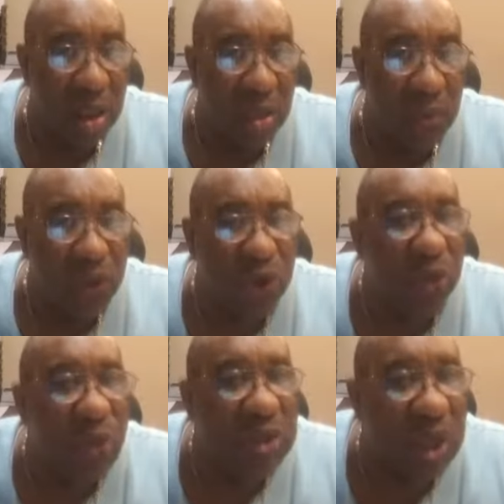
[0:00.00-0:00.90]
was
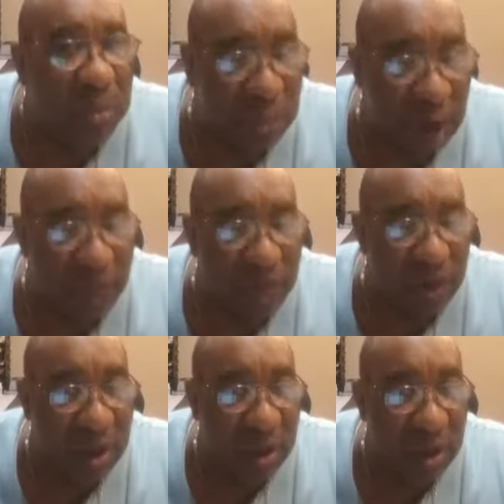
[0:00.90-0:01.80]
truly a prophet,
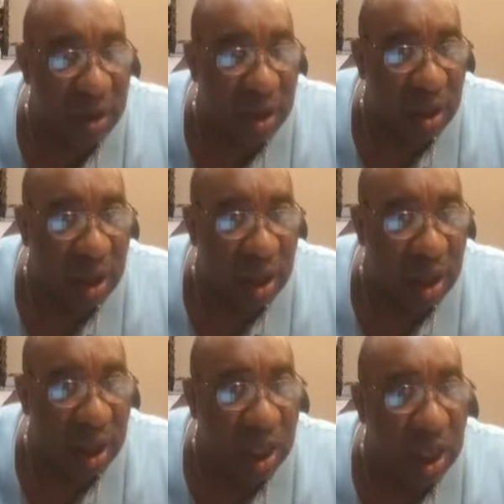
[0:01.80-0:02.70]

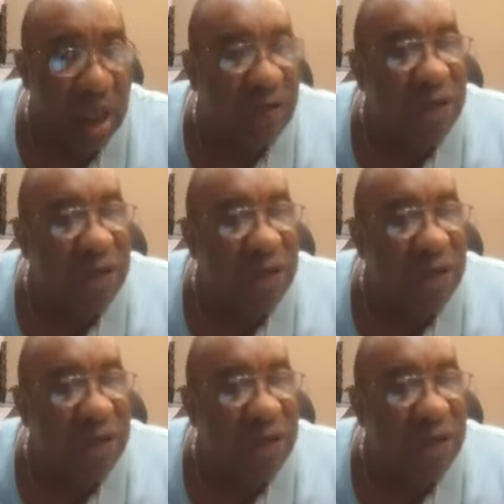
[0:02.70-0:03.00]
if